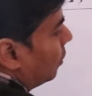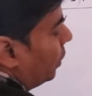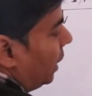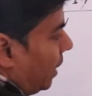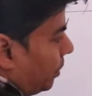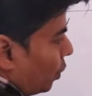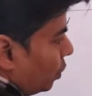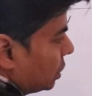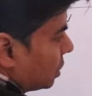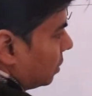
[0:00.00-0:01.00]
will
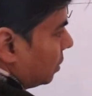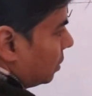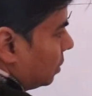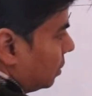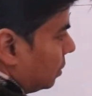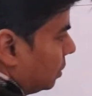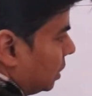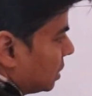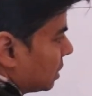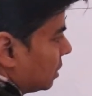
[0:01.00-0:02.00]
approach
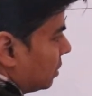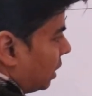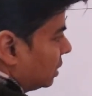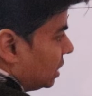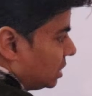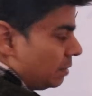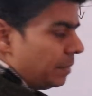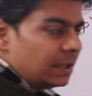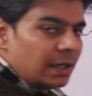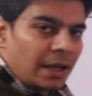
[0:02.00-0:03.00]
this transition
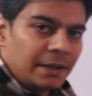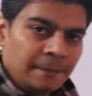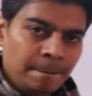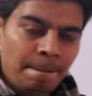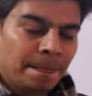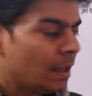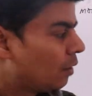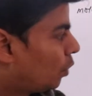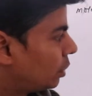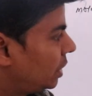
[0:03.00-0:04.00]
metal ion,
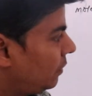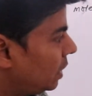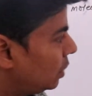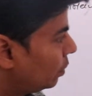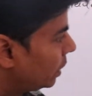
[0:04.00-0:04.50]
what they will